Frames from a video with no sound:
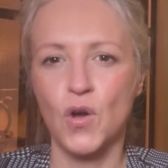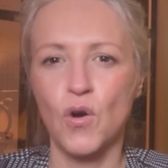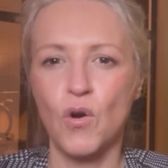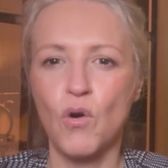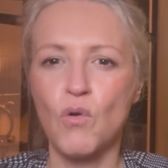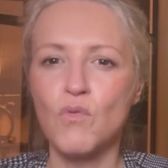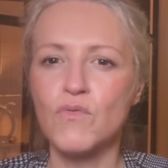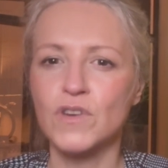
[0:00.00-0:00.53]

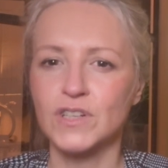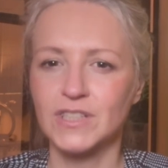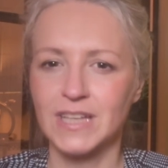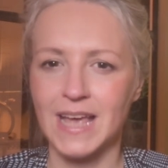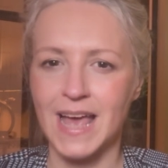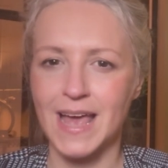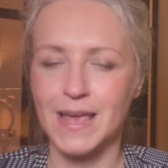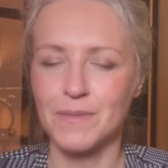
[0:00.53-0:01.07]
Over
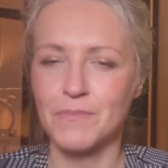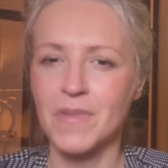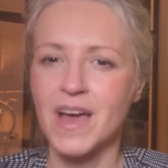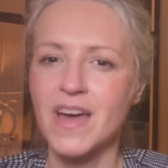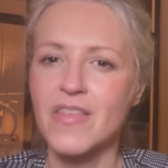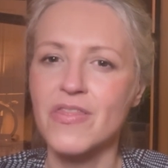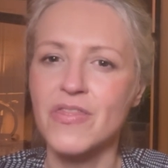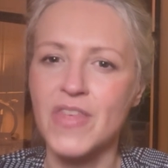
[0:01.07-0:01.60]
time,
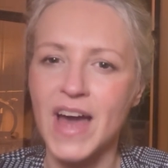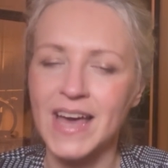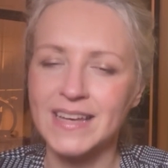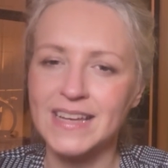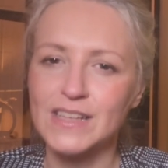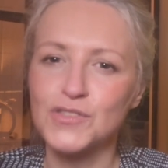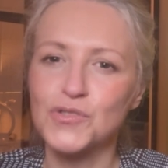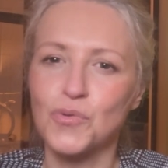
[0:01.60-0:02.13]
that
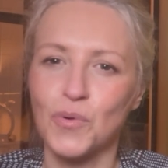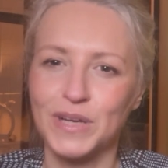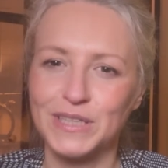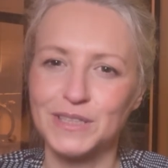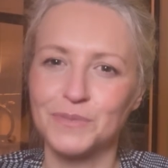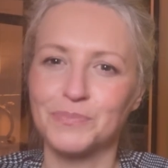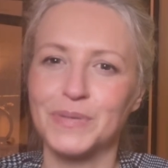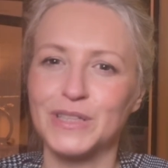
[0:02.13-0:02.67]
is going
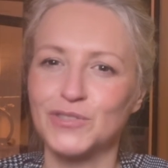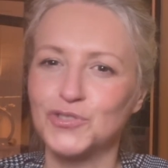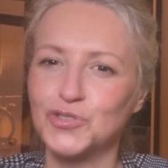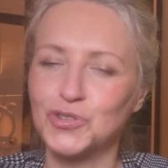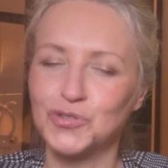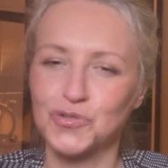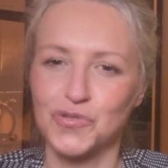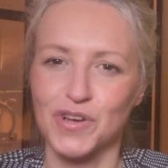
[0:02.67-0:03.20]
to build you
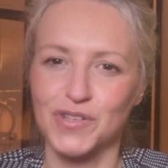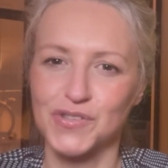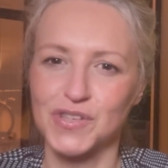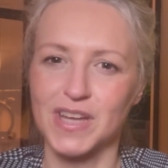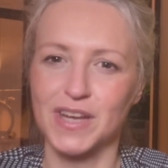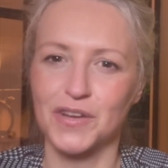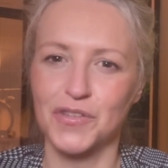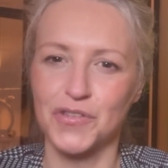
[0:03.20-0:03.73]
trust
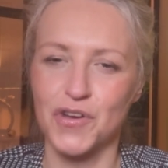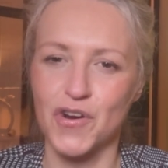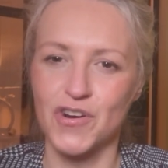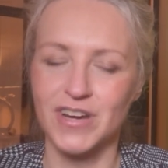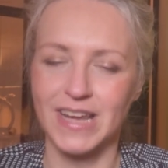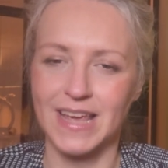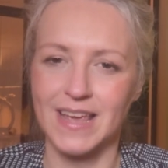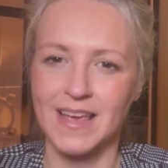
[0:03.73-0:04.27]
and
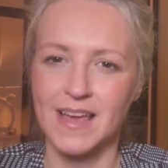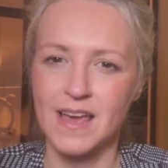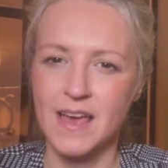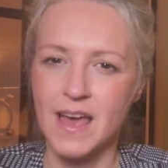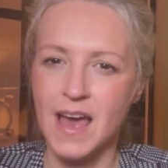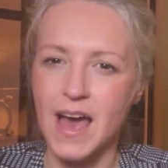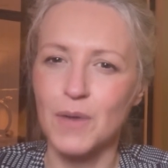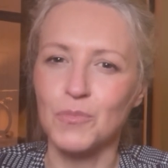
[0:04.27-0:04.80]
authority.
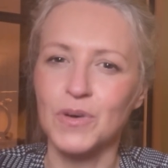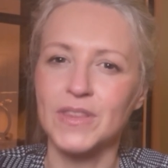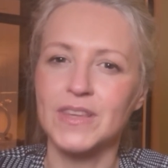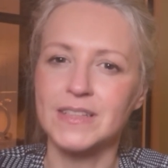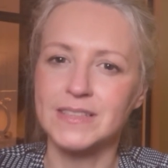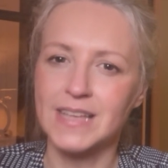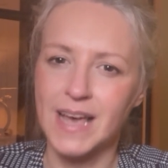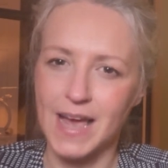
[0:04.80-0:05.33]
And when the
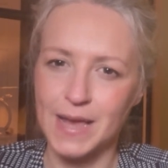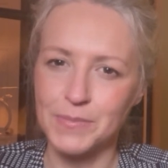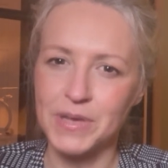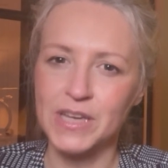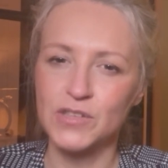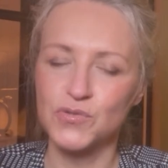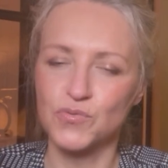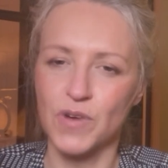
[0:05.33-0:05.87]

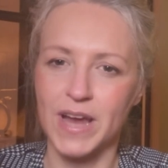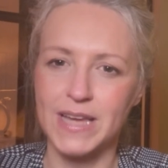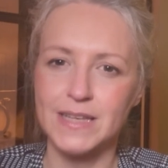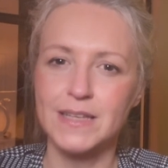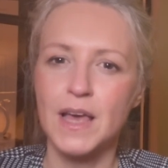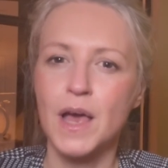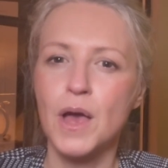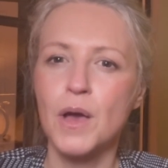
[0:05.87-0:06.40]
timing is right,
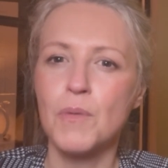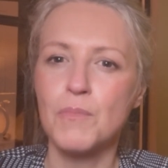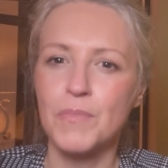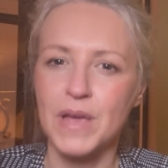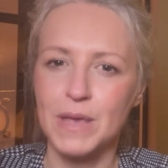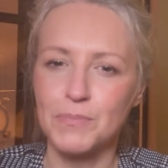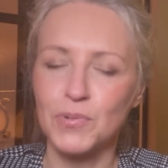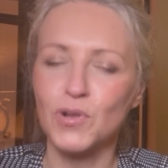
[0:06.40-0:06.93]

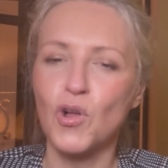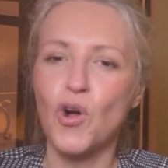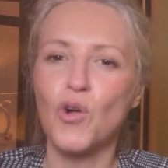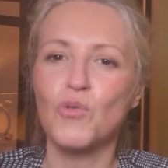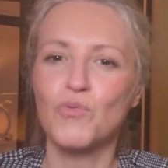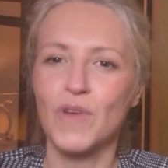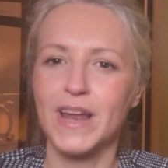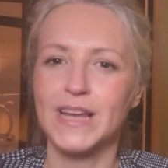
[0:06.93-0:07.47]
people
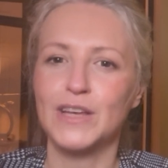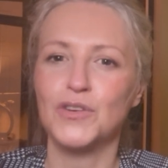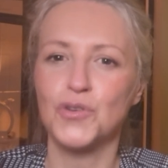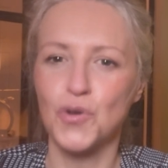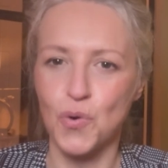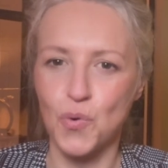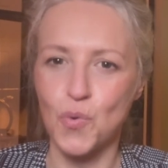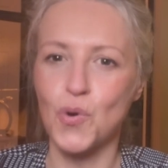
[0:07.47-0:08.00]
already
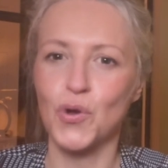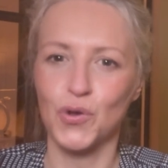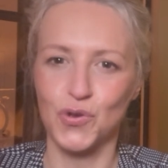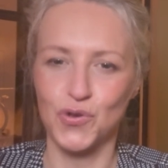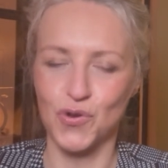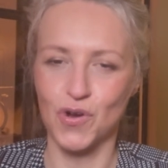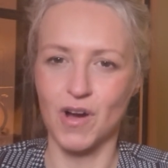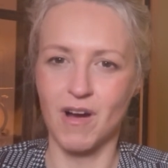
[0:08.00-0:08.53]
know who
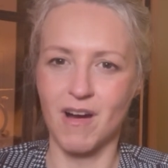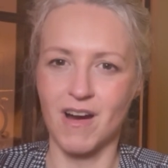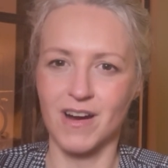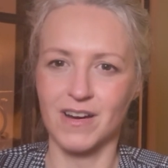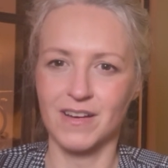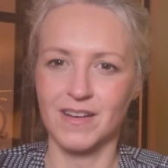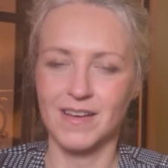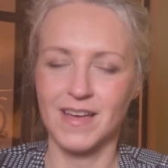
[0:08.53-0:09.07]
you
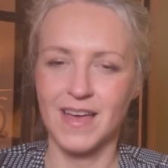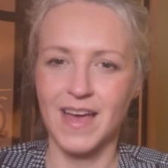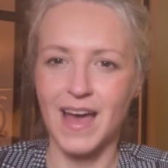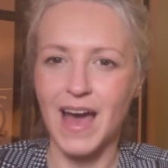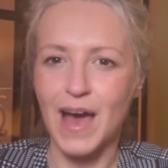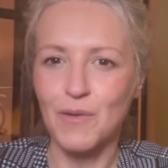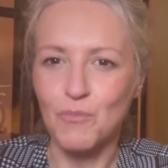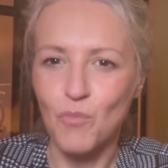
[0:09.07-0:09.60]
are
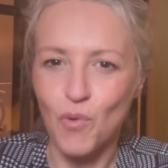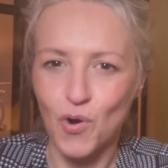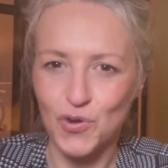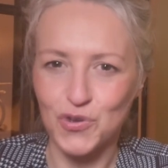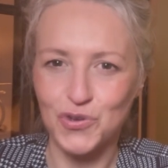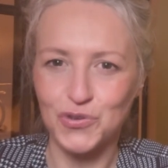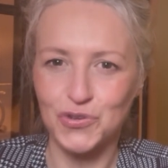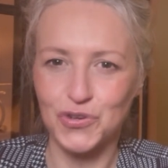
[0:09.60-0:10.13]
and what
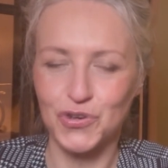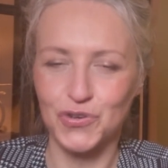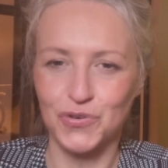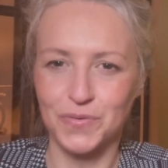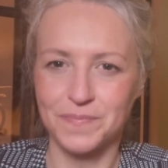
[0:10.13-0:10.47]
you do.